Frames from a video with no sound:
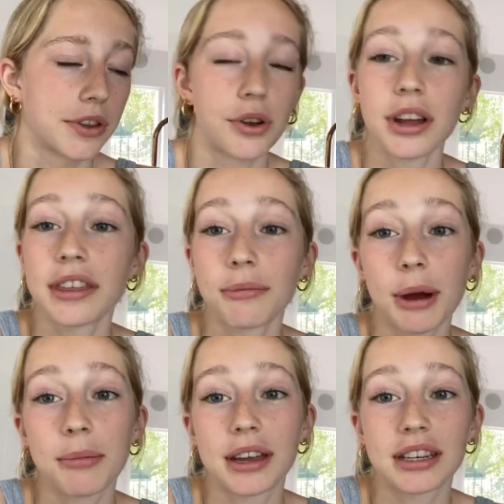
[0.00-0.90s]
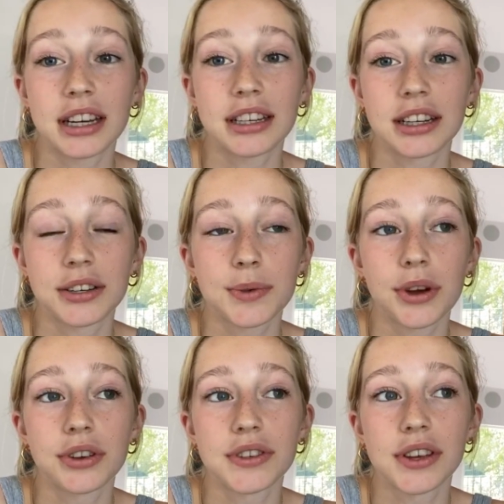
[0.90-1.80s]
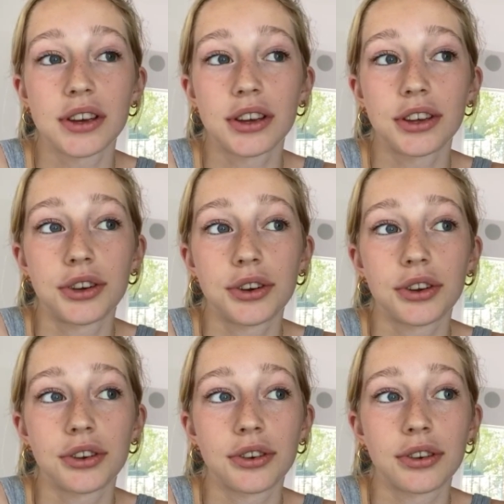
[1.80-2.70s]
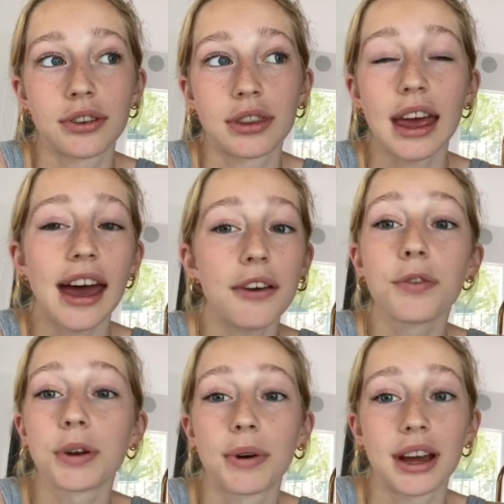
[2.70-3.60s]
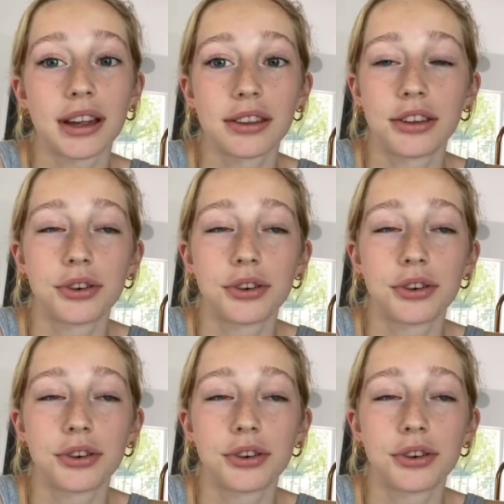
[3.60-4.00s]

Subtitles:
The great thing about meditating as well is that you can, they're everywhere.